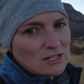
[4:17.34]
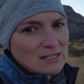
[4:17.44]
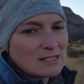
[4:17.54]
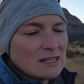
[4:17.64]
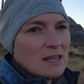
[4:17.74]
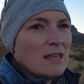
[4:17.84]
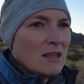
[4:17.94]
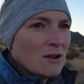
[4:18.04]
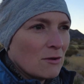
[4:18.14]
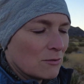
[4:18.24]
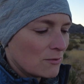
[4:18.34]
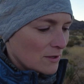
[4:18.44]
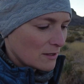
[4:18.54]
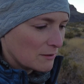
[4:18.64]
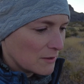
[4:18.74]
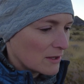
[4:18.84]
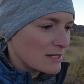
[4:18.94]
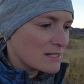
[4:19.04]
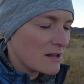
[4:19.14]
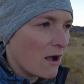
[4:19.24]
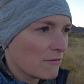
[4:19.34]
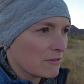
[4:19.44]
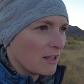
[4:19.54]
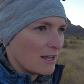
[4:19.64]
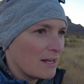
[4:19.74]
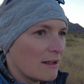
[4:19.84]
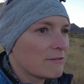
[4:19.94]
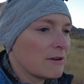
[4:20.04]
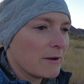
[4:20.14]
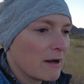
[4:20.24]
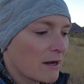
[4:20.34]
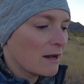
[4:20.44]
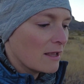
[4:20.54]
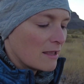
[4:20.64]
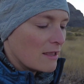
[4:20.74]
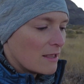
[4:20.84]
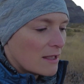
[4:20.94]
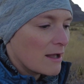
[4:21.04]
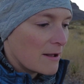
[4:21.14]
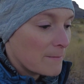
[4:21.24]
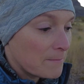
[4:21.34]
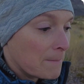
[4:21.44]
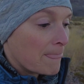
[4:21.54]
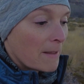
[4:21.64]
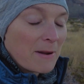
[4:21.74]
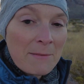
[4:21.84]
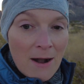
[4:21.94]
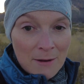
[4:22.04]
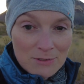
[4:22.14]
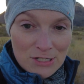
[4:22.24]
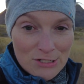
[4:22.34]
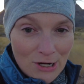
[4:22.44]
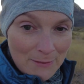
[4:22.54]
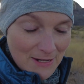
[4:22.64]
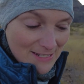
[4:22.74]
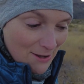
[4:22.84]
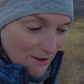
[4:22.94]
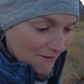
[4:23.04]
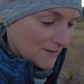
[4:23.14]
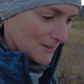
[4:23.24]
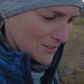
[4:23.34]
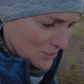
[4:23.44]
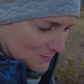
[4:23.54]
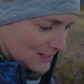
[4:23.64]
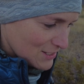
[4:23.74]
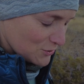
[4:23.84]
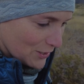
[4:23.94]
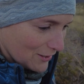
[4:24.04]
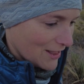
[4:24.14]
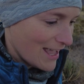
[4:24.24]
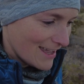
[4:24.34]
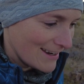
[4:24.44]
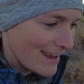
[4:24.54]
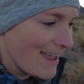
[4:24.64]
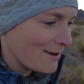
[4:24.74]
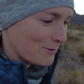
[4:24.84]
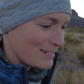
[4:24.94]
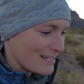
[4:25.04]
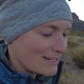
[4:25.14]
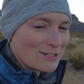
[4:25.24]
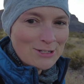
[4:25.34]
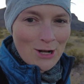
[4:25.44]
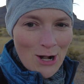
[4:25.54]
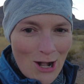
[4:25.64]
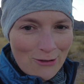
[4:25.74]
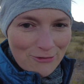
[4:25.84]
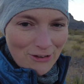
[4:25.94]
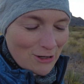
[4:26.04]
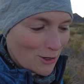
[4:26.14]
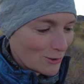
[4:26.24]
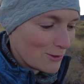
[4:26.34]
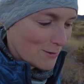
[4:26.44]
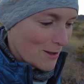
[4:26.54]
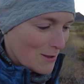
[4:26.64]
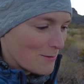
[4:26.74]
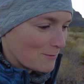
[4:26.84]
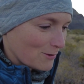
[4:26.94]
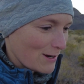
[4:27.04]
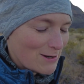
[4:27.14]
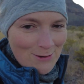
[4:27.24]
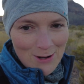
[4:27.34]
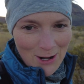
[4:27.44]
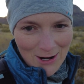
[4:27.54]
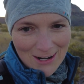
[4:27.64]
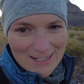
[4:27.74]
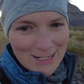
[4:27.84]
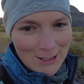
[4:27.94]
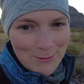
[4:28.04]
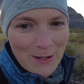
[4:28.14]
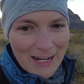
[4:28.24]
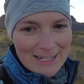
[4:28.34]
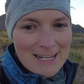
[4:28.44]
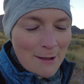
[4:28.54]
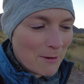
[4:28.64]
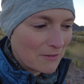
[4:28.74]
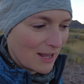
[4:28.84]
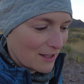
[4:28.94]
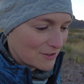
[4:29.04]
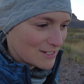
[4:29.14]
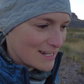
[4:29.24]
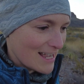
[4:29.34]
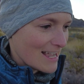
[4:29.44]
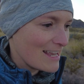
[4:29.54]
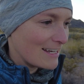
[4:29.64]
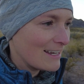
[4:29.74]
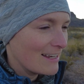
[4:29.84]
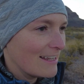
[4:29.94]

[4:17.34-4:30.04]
Just really, really soft light everywhere. My mom just dropped us off at the Chimneys trailhead, and we sent her off in our brand new car to go pick us up on the other side.